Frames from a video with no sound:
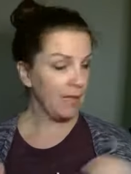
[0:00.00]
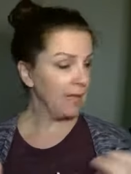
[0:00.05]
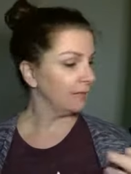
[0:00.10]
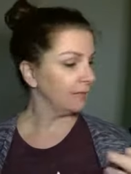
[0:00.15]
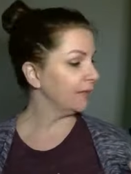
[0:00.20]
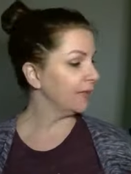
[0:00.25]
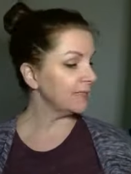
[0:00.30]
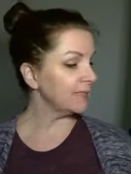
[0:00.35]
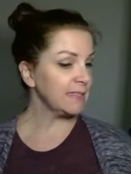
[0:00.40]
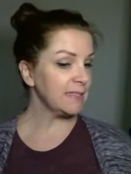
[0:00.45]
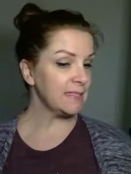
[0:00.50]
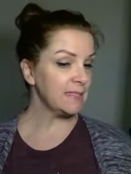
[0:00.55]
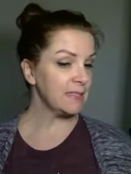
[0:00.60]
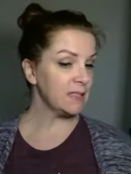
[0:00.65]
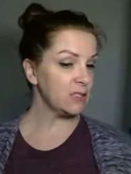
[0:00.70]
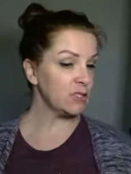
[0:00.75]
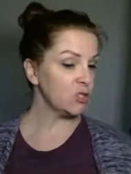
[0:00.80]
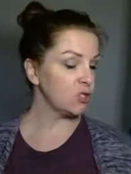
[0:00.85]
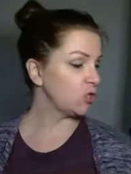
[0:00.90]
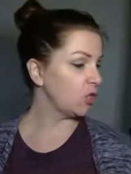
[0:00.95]
let's
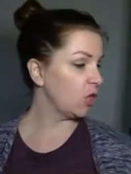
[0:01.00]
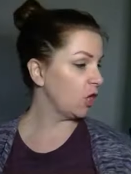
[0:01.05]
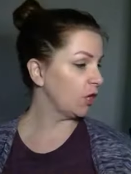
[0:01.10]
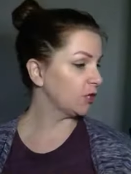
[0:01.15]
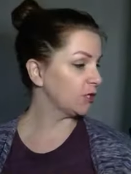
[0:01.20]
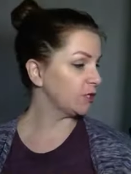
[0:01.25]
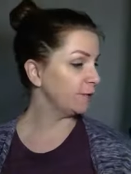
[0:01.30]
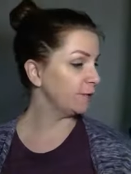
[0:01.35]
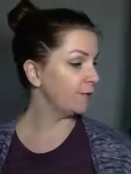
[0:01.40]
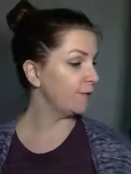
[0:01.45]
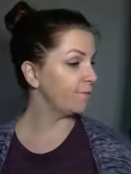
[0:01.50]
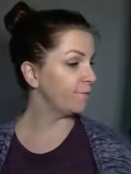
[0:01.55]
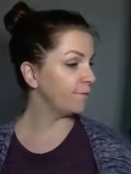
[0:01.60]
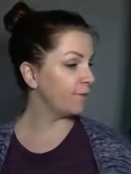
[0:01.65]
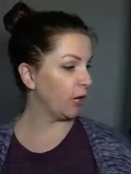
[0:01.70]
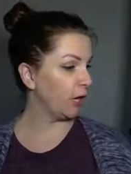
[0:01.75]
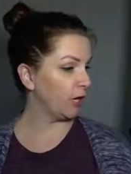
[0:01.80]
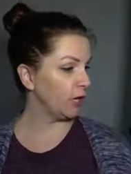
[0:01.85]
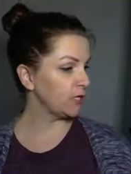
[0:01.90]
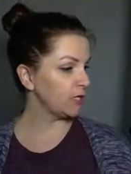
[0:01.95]
start
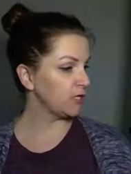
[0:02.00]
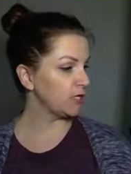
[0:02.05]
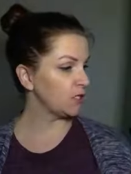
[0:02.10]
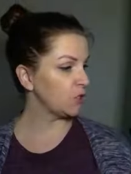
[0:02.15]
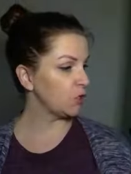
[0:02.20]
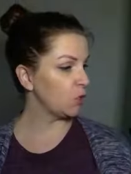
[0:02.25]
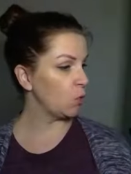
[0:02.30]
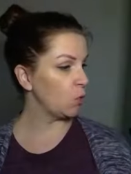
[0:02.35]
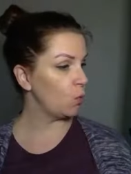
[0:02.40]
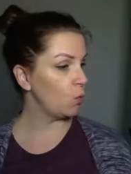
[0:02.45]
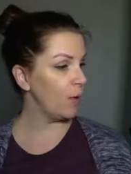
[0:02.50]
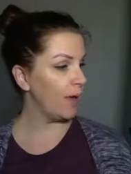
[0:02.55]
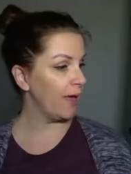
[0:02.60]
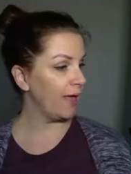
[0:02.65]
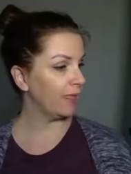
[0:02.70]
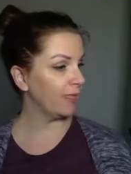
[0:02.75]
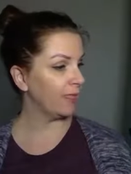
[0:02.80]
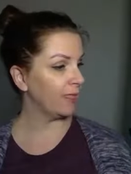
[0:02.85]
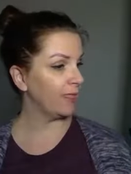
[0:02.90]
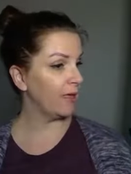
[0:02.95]
first
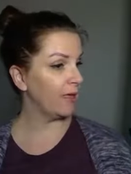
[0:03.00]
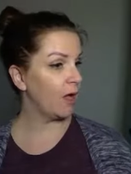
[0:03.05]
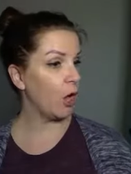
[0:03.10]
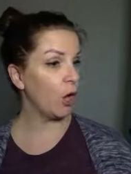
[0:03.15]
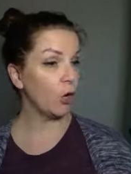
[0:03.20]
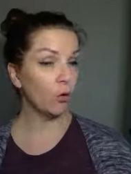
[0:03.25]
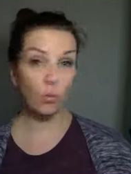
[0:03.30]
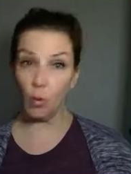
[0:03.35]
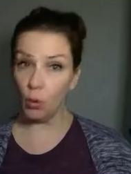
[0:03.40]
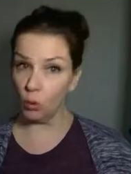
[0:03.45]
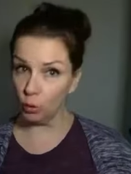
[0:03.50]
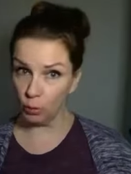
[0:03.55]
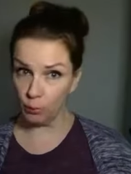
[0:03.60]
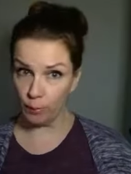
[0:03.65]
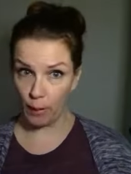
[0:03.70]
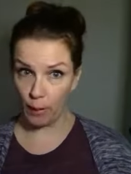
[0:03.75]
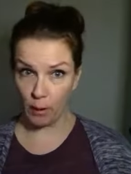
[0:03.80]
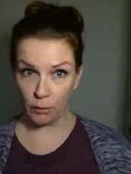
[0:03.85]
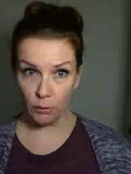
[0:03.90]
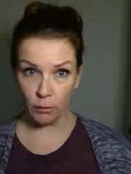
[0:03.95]
with a roller
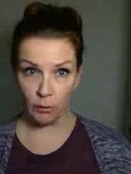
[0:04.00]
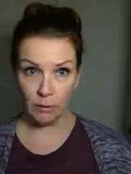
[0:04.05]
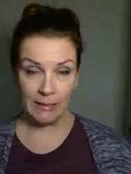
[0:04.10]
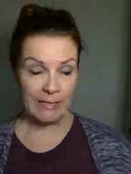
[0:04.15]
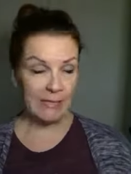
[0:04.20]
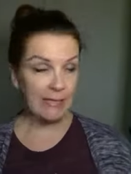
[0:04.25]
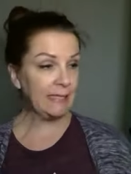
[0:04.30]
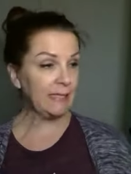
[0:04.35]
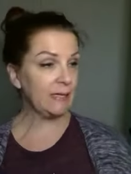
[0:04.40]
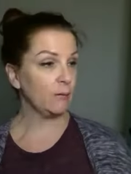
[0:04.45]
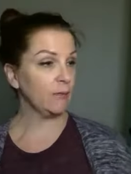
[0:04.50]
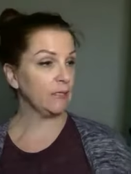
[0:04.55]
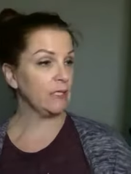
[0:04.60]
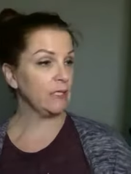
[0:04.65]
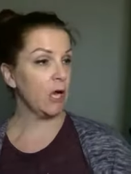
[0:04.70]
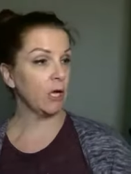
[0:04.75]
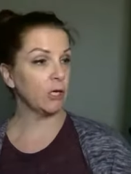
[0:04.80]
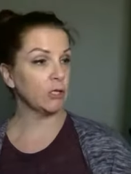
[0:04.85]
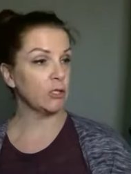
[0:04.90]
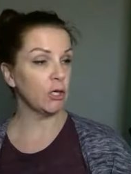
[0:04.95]
bottle. Now we
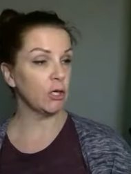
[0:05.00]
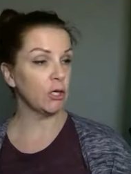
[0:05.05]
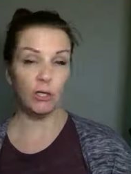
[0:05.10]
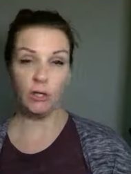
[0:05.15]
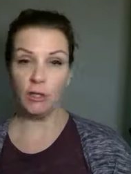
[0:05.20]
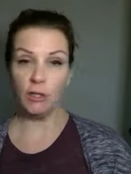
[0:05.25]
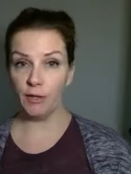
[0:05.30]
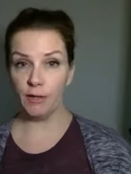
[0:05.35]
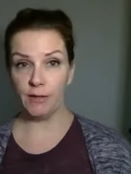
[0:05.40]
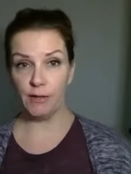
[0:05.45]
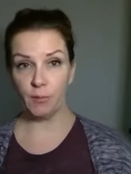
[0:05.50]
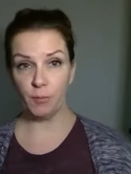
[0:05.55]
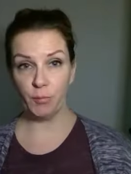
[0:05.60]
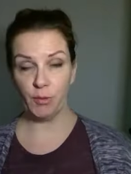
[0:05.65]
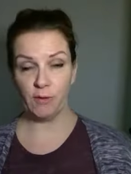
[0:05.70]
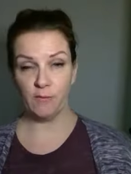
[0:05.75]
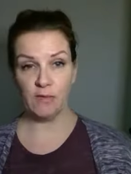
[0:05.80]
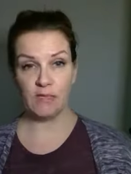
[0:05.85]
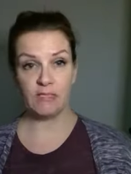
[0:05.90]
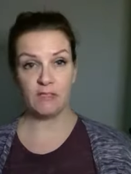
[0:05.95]
talked earlier in the
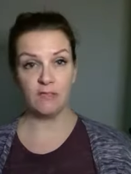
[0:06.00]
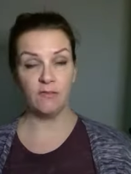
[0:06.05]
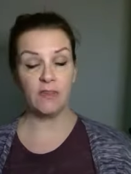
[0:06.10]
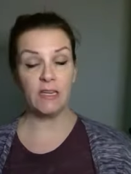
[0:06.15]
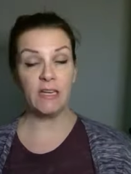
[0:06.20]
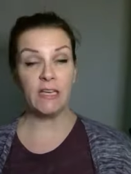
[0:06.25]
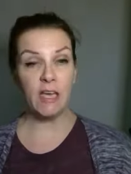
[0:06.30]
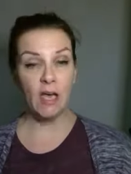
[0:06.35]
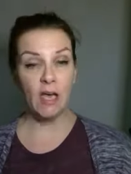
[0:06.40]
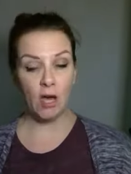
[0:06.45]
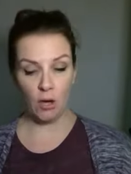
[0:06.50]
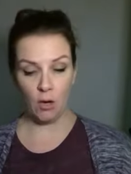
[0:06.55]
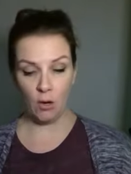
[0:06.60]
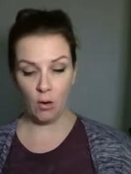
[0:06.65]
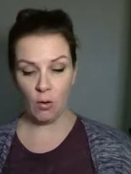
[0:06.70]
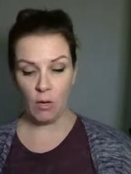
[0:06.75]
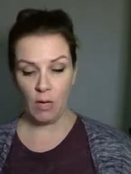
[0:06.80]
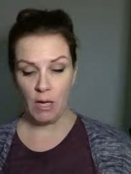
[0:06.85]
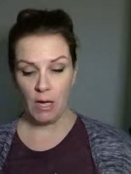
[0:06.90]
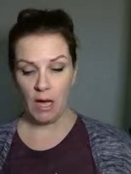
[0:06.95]
previous
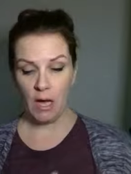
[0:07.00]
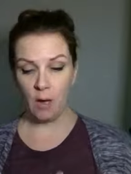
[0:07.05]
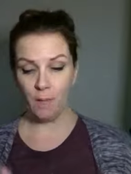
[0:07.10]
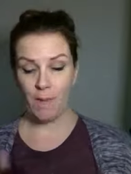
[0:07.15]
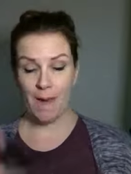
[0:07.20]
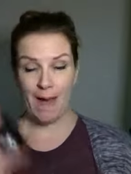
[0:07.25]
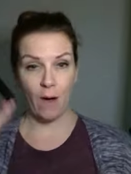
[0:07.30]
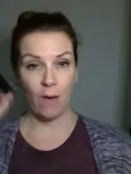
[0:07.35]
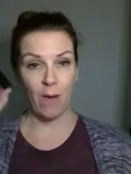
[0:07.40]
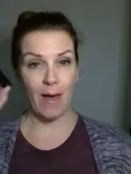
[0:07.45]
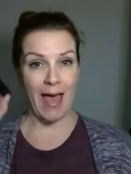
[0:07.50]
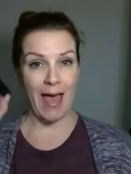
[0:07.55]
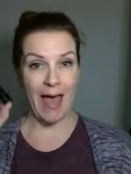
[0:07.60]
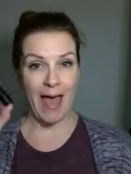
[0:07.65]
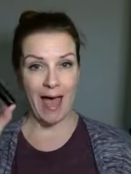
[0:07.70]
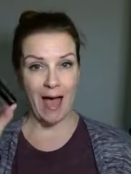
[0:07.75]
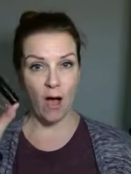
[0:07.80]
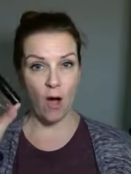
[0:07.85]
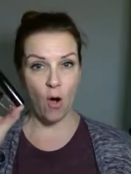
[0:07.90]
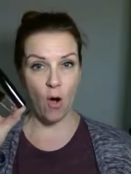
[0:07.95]
video about
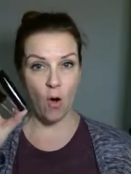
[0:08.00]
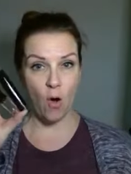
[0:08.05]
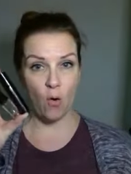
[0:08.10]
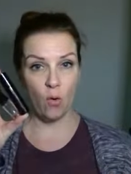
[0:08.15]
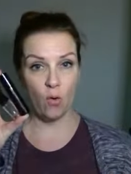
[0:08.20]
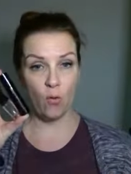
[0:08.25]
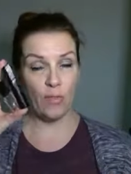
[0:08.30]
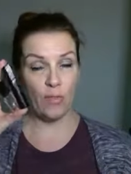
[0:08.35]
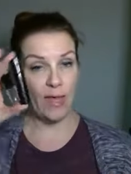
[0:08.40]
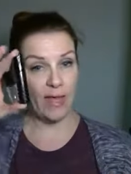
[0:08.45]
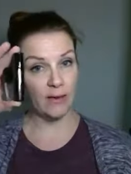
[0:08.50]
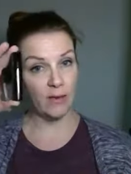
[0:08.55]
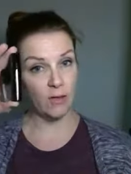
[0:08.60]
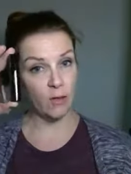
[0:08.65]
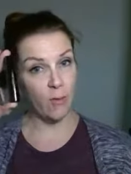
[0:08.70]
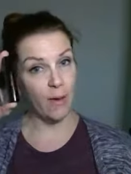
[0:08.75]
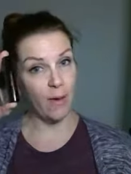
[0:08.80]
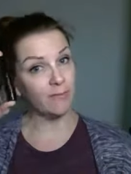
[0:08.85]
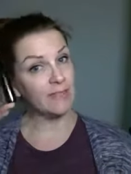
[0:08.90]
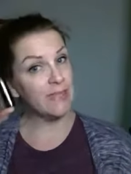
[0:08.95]
how that you
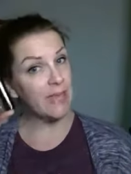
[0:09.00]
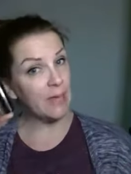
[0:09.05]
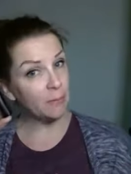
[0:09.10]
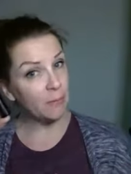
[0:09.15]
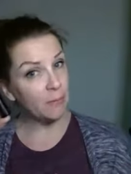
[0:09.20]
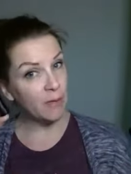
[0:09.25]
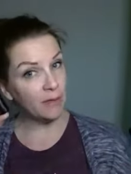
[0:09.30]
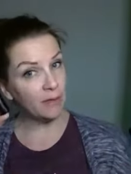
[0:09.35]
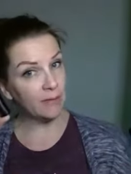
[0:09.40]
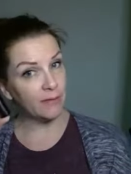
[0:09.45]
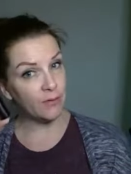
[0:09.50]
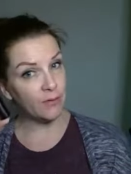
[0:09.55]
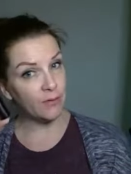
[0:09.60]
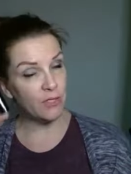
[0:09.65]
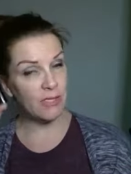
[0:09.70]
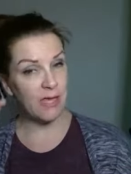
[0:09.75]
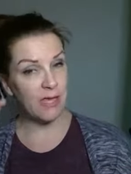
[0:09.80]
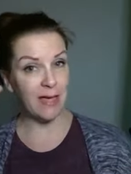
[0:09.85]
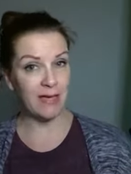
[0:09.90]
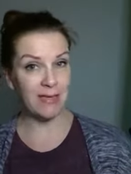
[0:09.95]
have a 10 milliliter
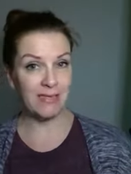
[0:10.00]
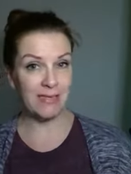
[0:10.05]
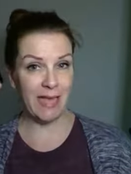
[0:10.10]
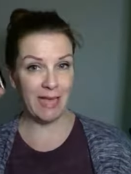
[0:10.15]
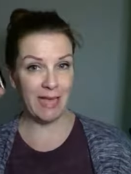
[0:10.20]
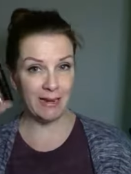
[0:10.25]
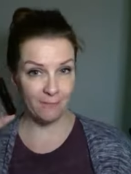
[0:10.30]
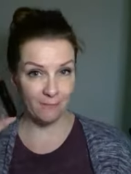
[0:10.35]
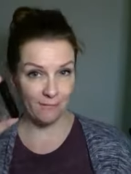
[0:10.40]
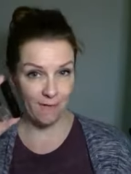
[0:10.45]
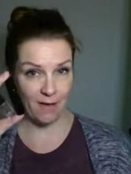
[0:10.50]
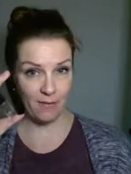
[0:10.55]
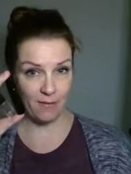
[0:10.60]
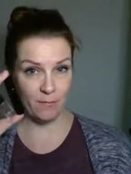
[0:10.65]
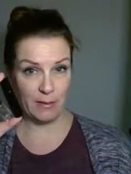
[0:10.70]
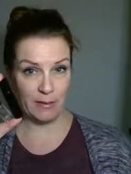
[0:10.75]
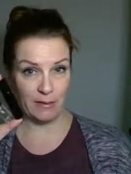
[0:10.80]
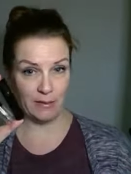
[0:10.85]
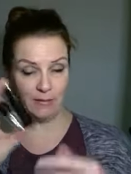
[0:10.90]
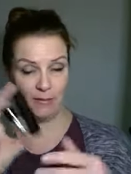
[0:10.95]
size and a 5
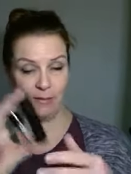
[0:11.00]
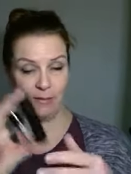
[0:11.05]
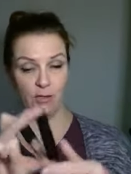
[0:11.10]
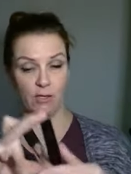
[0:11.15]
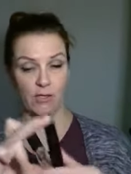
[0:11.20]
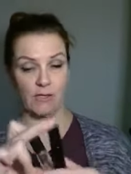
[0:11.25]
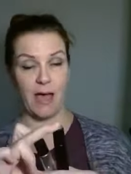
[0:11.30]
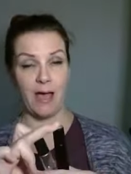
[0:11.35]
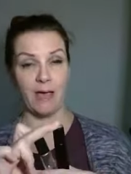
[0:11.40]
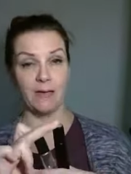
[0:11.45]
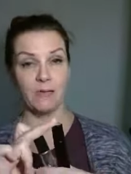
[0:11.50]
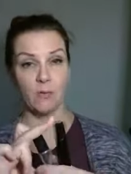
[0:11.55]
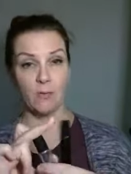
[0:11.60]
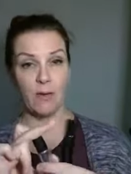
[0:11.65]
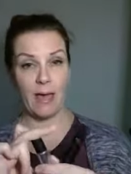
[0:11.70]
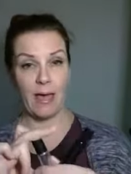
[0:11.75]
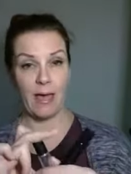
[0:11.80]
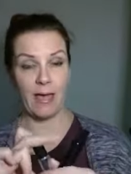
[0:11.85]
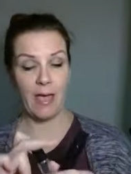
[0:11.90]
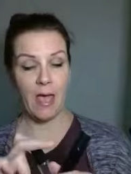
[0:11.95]
milliliter size,
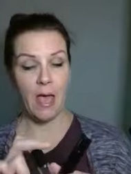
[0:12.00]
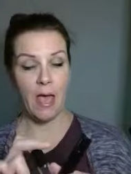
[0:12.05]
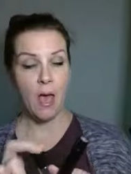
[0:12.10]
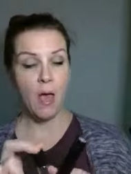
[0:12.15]
okay?